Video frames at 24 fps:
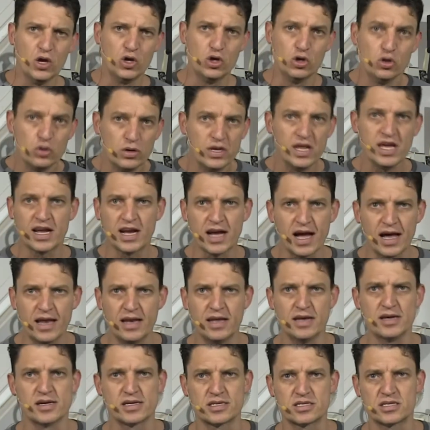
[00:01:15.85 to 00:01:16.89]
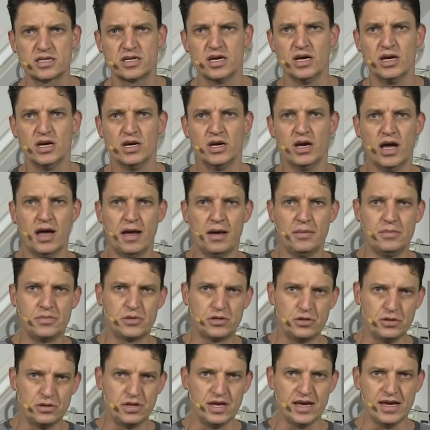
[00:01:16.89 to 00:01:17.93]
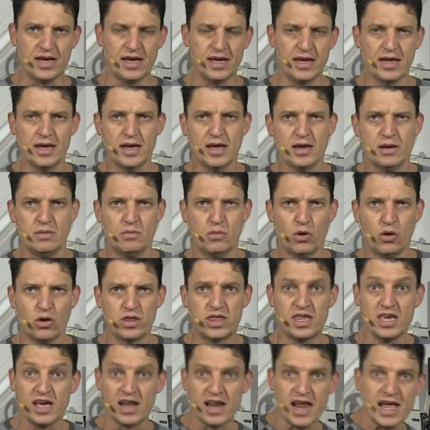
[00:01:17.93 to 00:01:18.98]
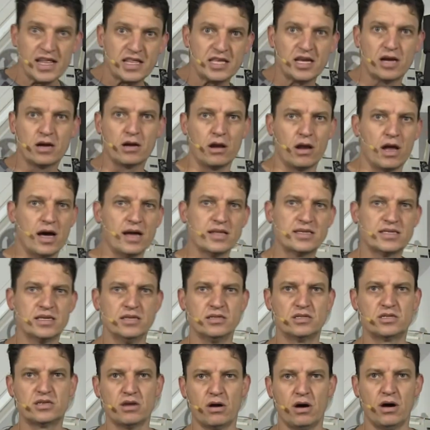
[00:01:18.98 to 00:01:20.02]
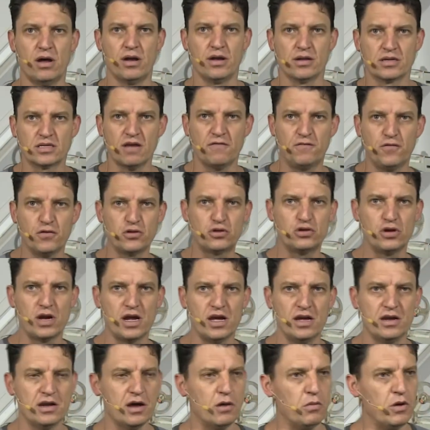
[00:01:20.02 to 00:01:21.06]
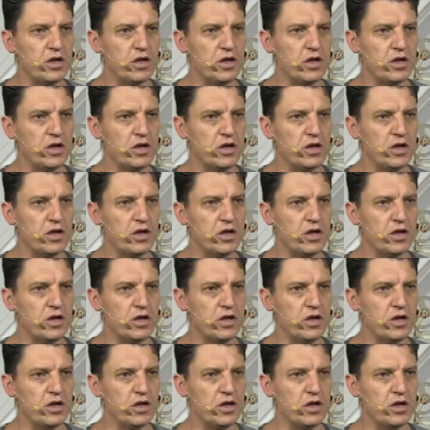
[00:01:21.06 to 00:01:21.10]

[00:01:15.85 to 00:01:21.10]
unique colors to their more theoretical lights and so on. So for today, you know